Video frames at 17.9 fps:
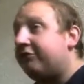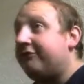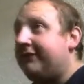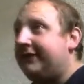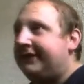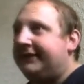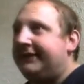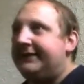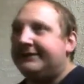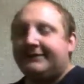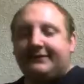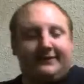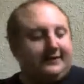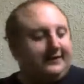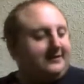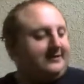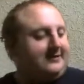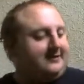3 of these
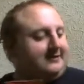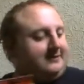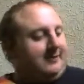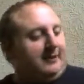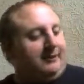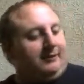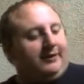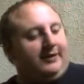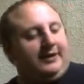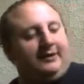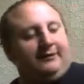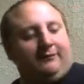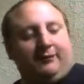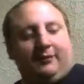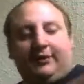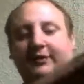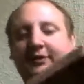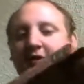because I wanted
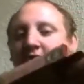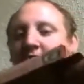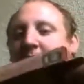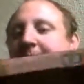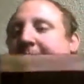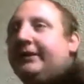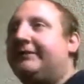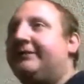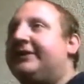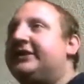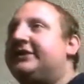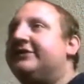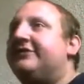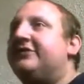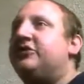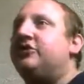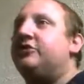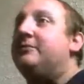1 copy of each of
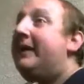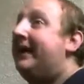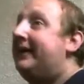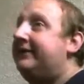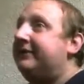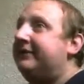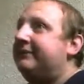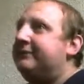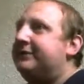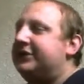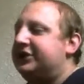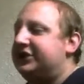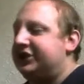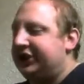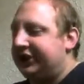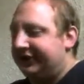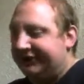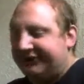the 2 Pendulum
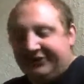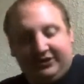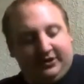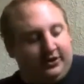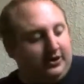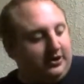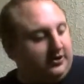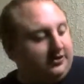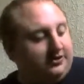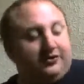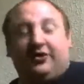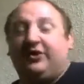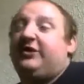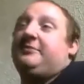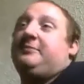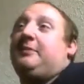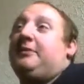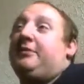editions, so I
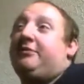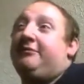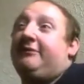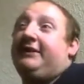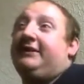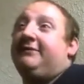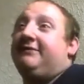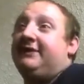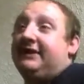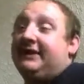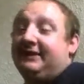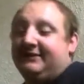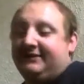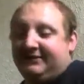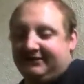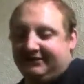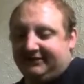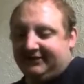just bought 3 of these